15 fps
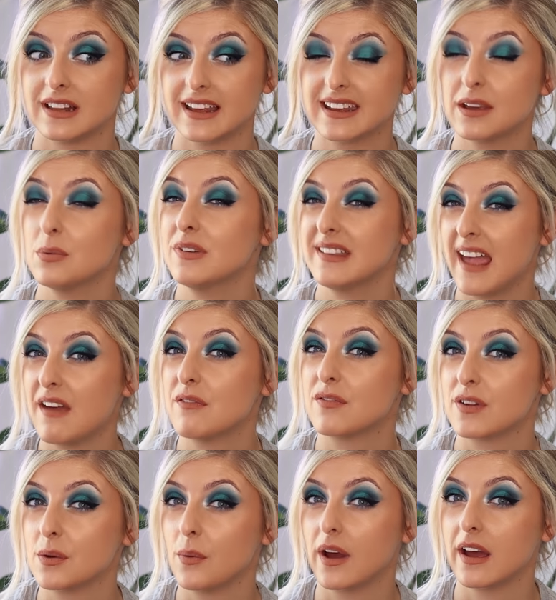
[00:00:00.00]
Like it was
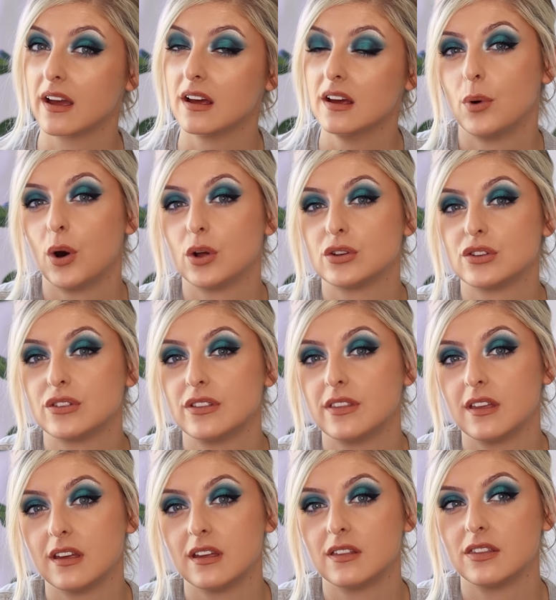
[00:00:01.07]
everywhere. But
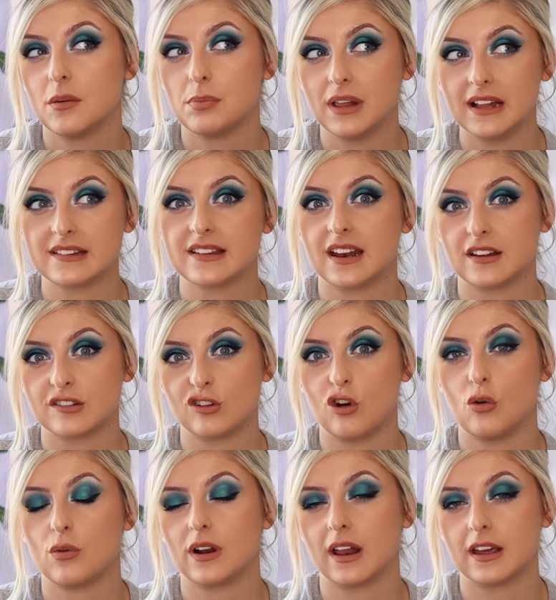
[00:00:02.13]
the, the plants that I
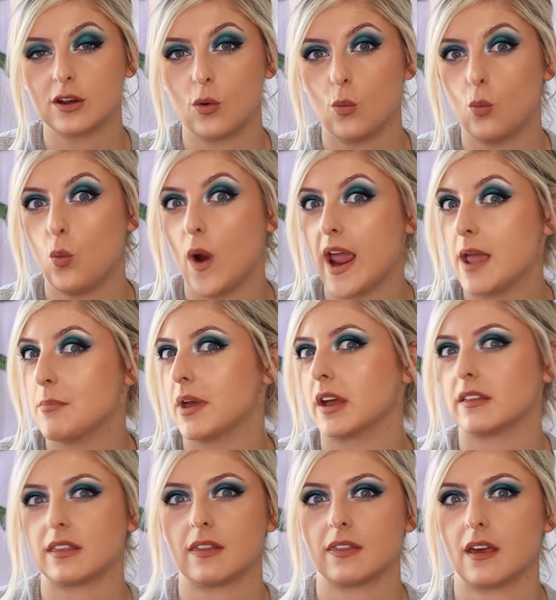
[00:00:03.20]
saw were like way
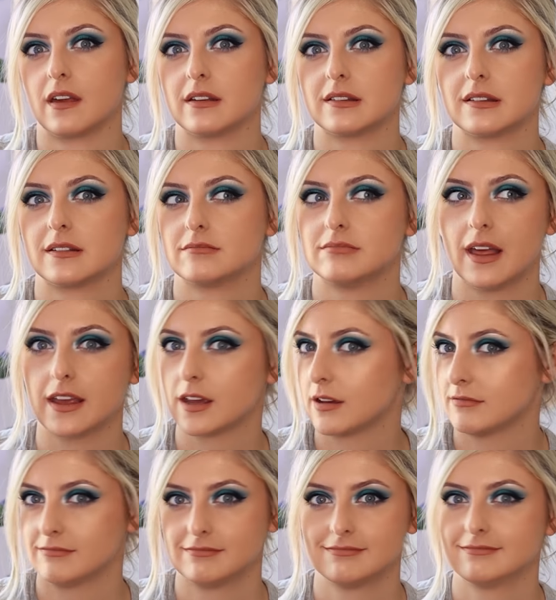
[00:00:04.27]
bigger than this.
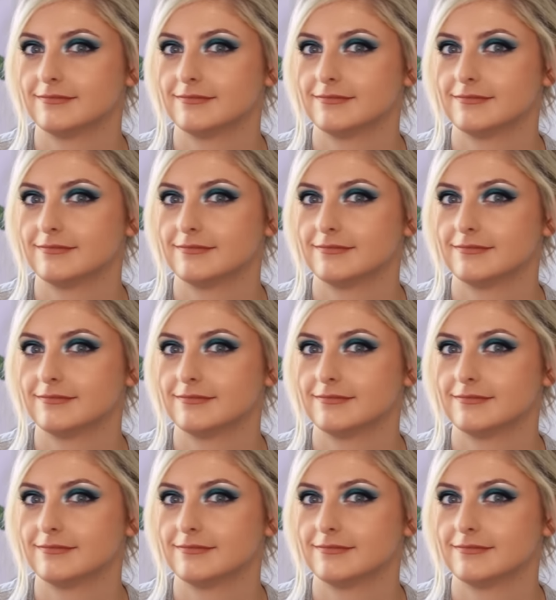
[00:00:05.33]
Like